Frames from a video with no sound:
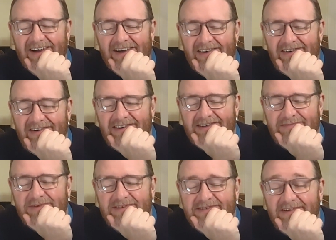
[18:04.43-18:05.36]
Oh, it's
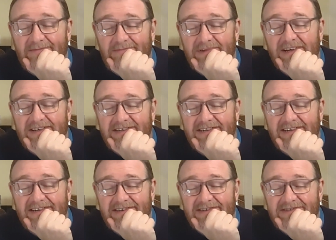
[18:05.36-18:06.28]
been some bloody
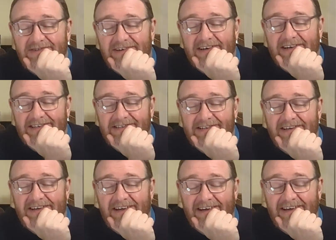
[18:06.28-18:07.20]
year, so it has.
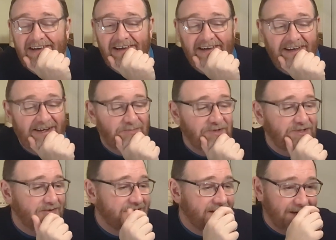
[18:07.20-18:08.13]

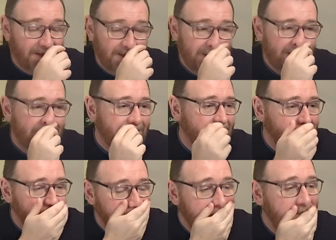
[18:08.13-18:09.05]
Between
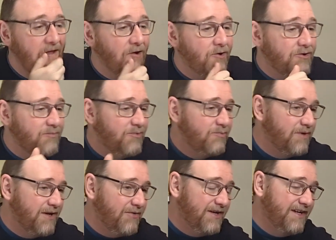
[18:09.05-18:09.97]
the horrible
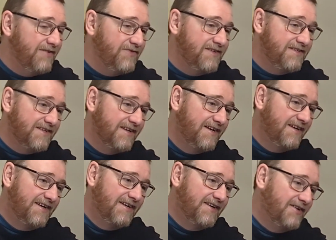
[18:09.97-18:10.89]
Bellhavens
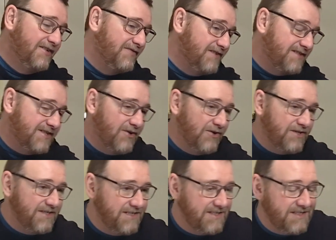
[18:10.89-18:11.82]
of the
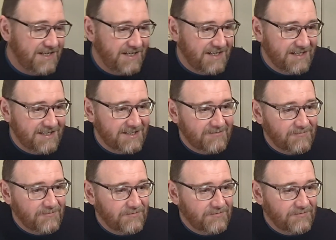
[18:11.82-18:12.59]
Scottish series.